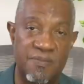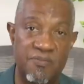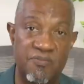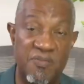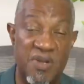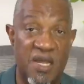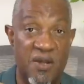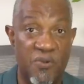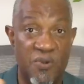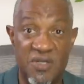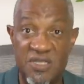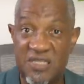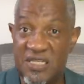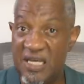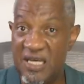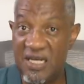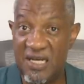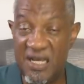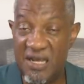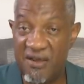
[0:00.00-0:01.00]
But I will
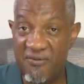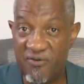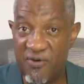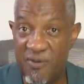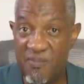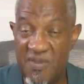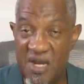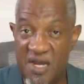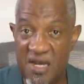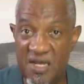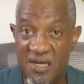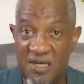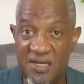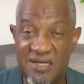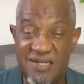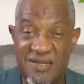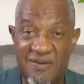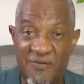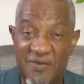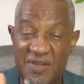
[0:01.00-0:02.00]
tell every man
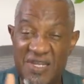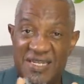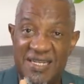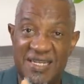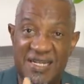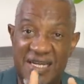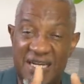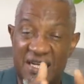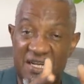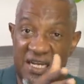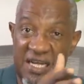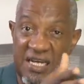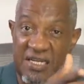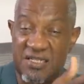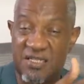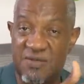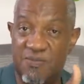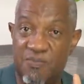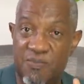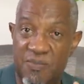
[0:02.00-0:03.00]
if he
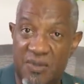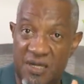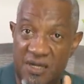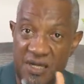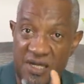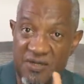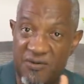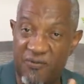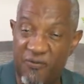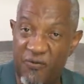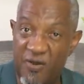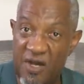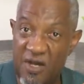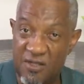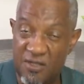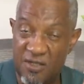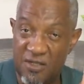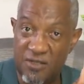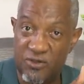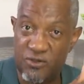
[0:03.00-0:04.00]
neglects his
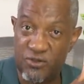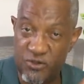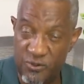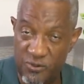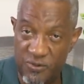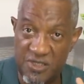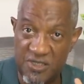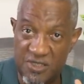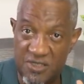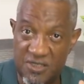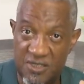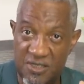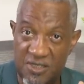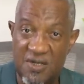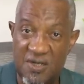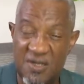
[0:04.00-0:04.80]
fatherly duties,